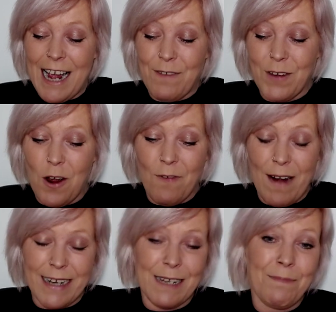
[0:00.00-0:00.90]
you haven't
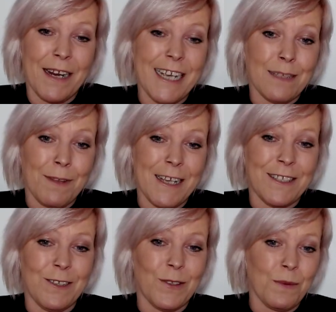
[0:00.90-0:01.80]
already, please,
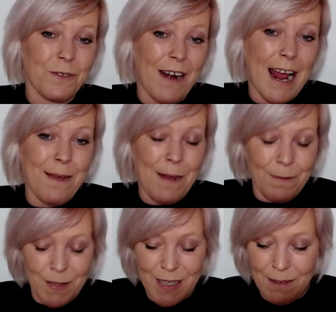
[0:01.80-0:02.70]
please do subscribe.
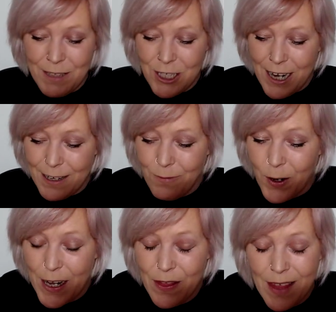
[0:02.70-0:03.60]
Help us keep the channel
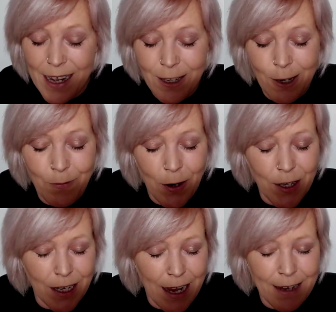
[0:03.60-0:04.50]
running. Thank you for all
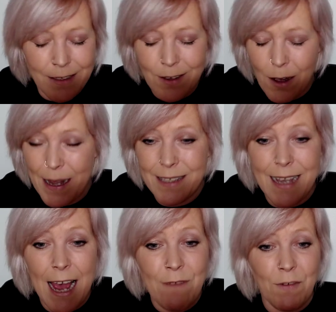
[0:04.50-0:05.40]
your likes,
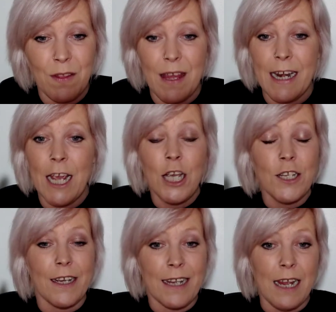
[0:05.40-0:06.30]
comments, everything.
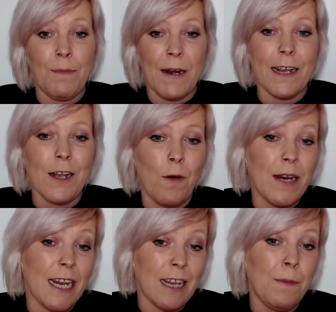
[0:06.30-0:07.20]
You're keeping it
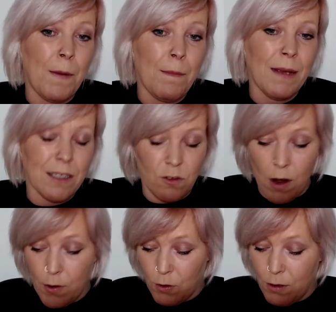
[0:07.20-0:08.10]
going. You're keeping me
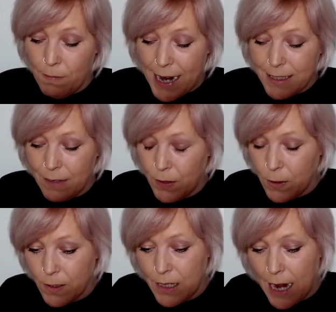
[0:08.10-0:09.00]
strong through my
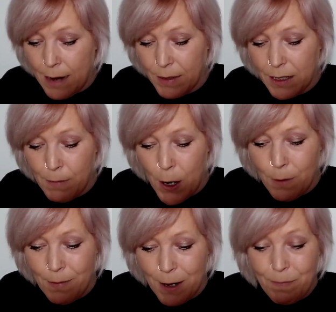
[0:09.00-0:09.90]
difficult time at the
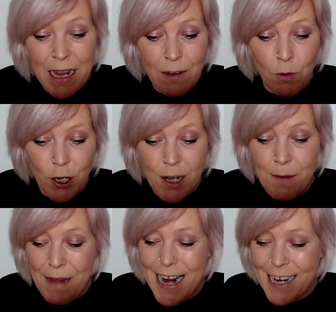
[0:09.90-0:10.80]
moment. We're going
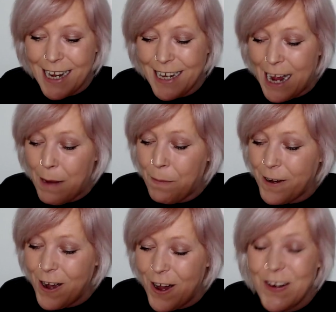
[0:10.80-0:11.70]
to make it,
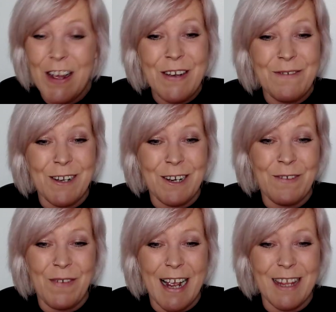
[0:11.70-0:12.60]
Capricorn. We're
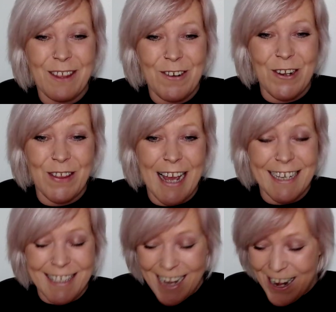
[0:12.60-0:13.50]
going to fight through
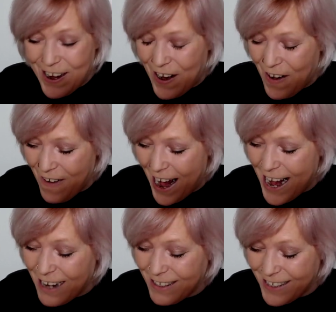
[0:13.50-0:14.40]
this. All
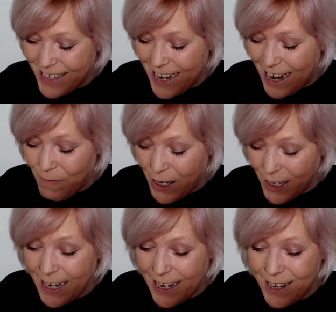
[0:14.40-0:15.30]
right. And stay. And we're
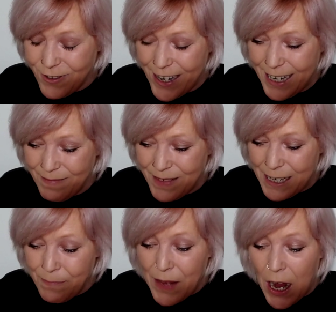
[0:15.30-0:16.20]
going to get our
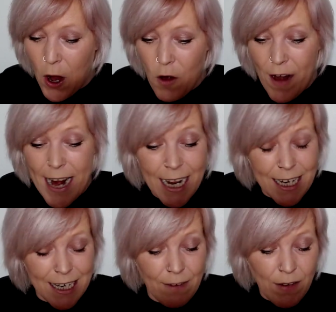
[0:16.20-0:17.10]
dreams. All right.
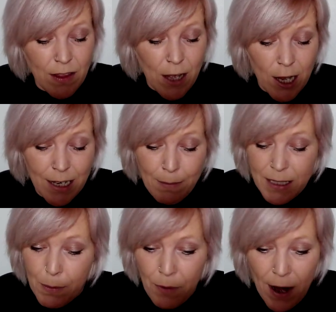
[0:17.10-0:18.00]
Leaving it there.
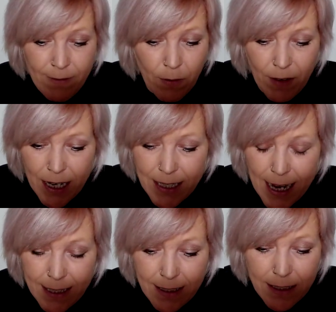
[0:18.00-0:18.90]
Limited private
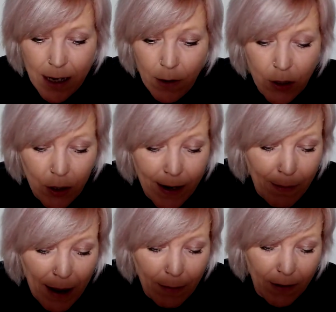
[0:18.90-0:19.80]
readings. So do
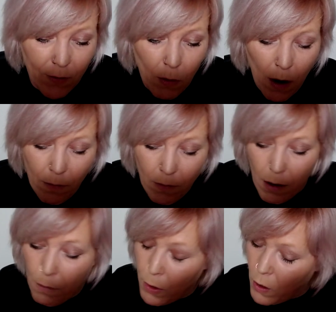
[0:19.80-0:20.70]
email me if you want
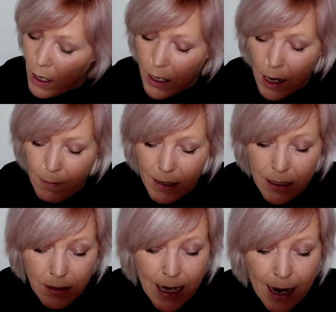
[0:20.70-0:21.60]
one, but allow
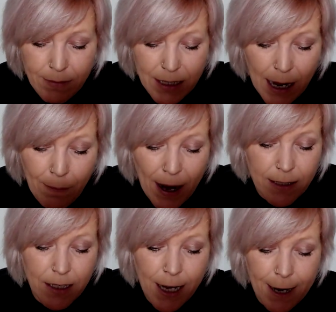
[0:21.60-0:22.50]
me time to get
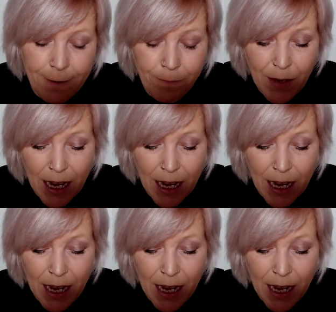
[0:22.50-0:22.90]
back to you.